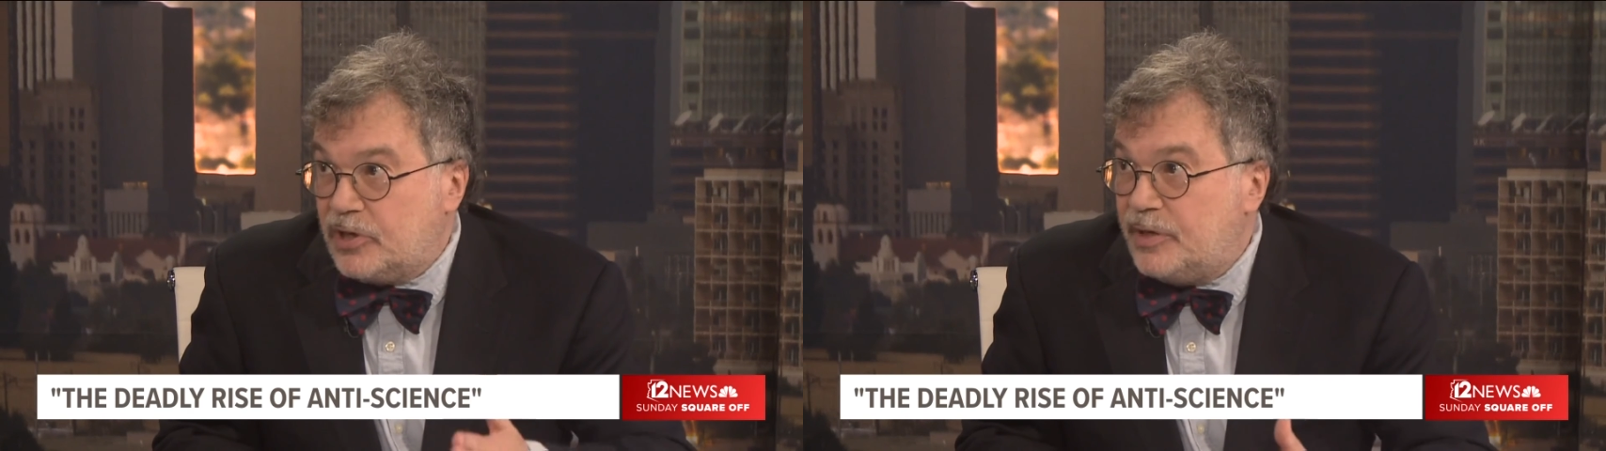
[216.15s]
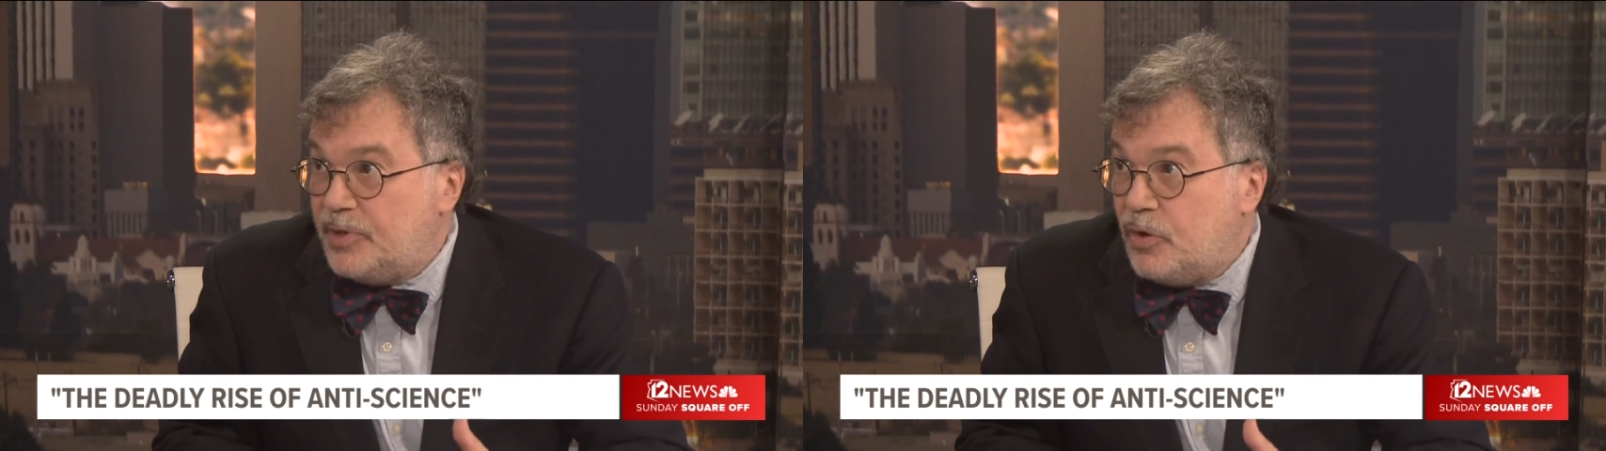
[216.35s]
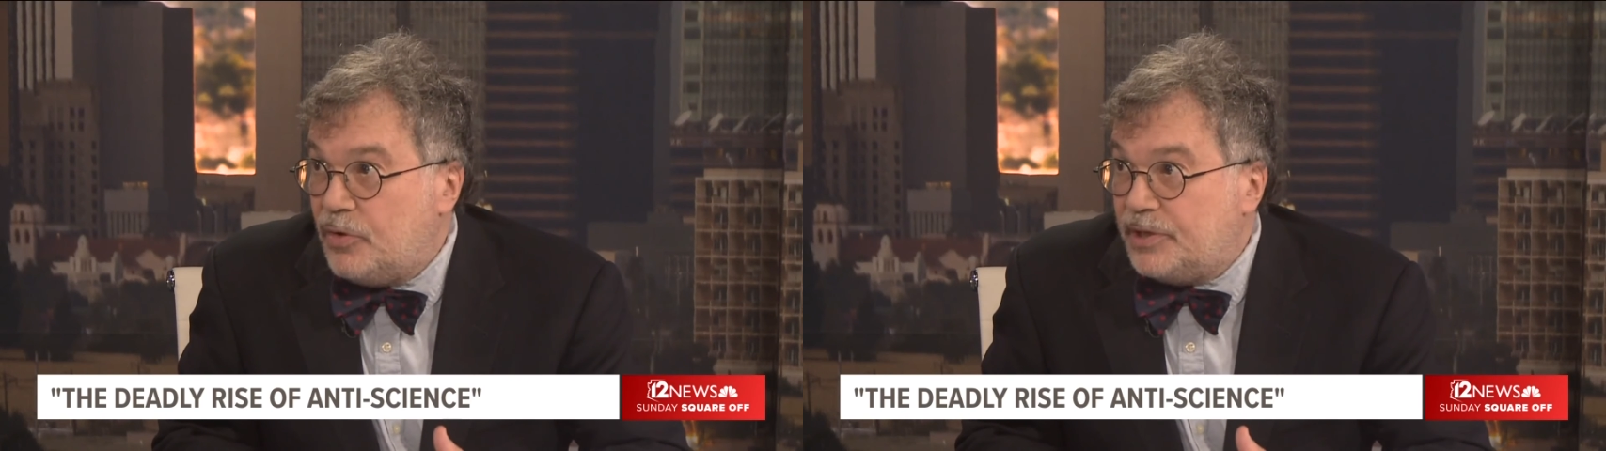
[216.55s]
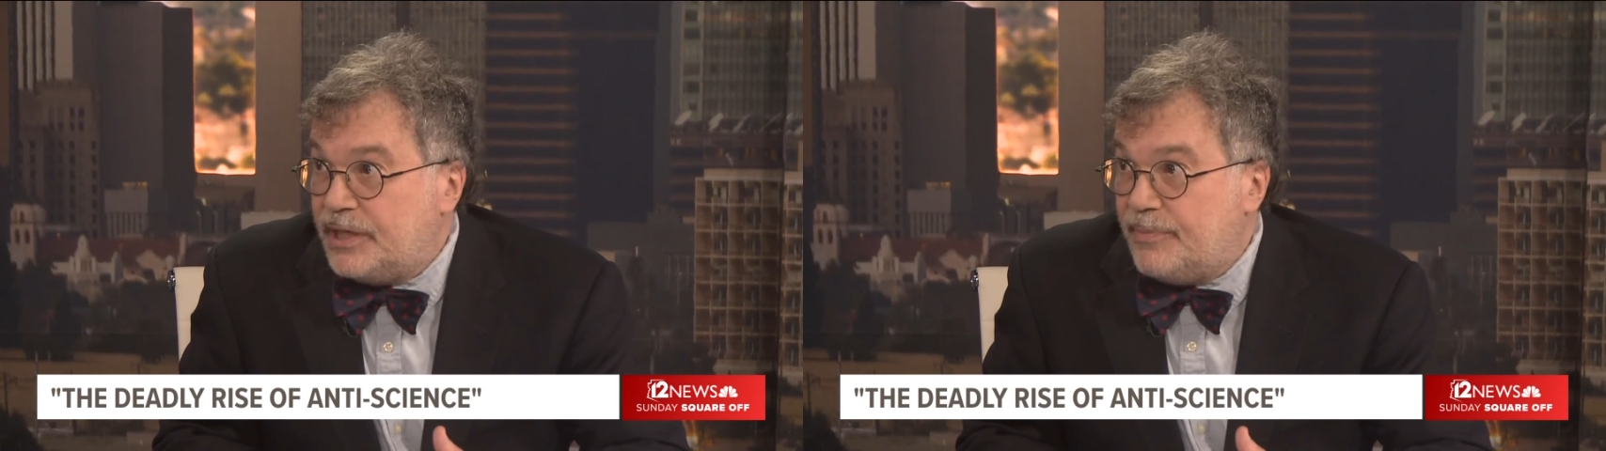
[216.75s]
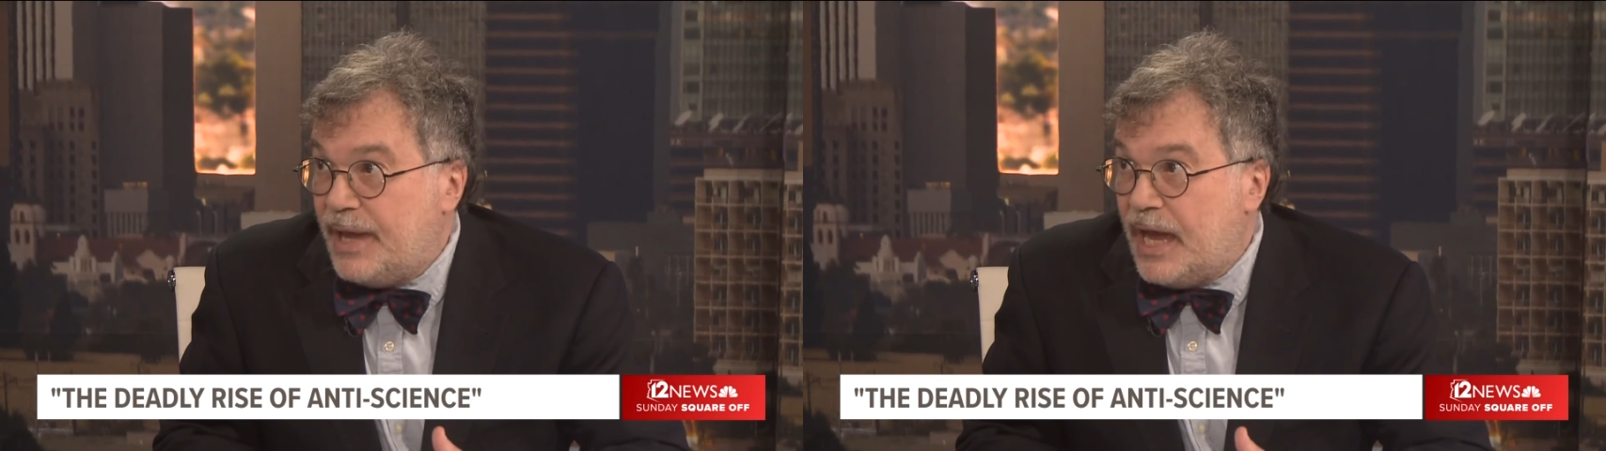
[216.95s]
are going to be
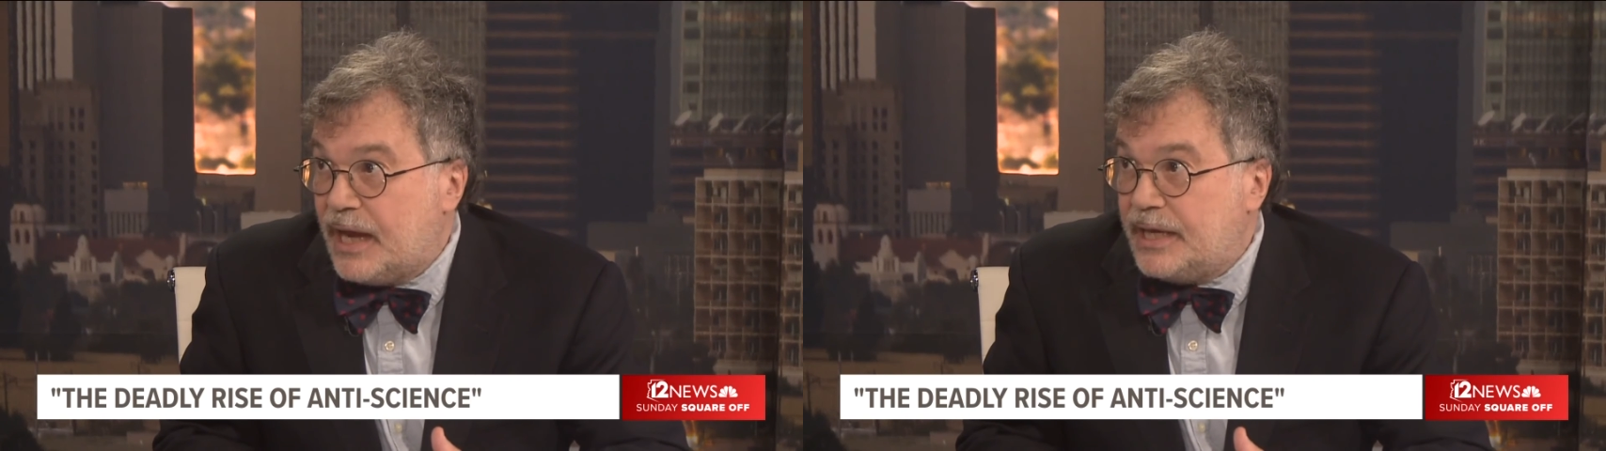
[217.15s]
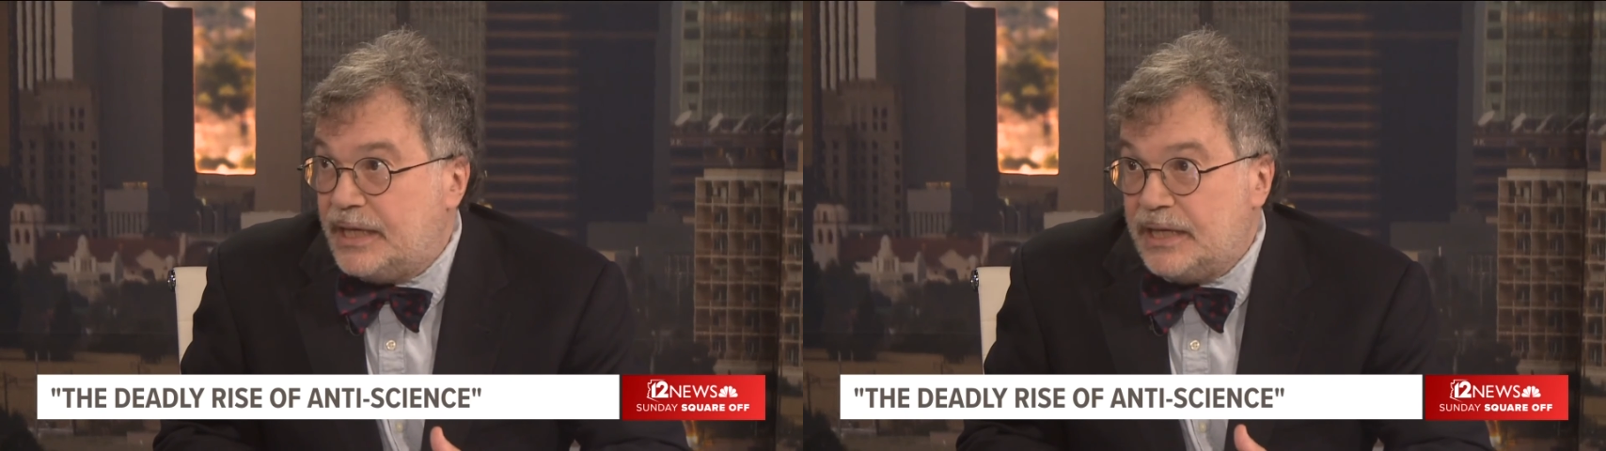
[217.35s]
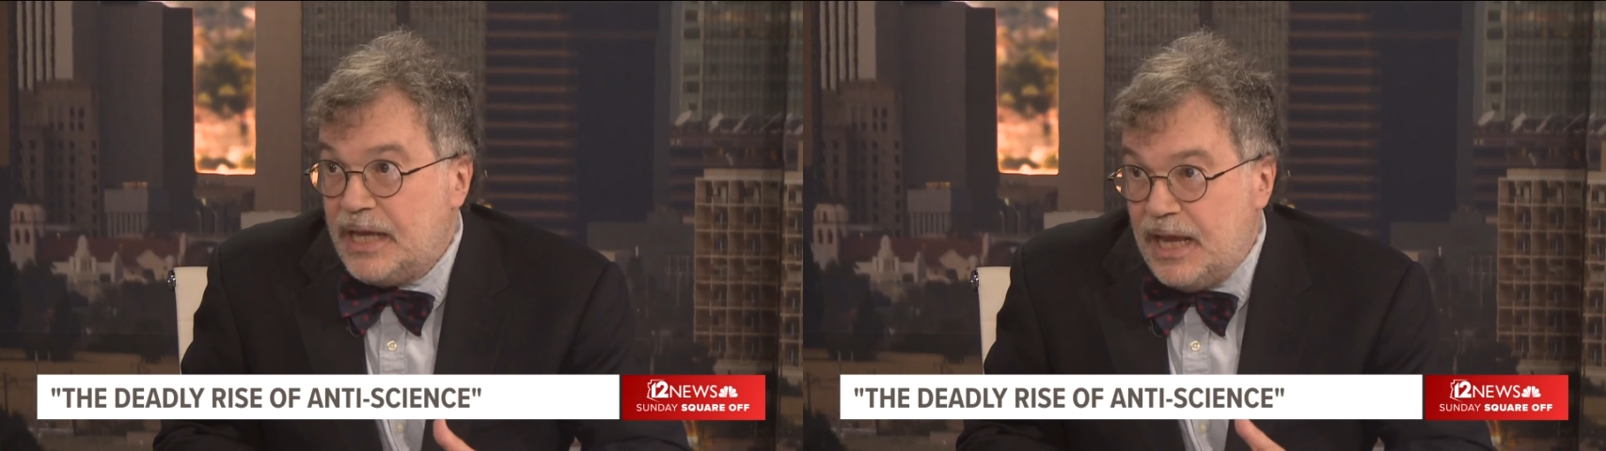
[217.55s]
holding back and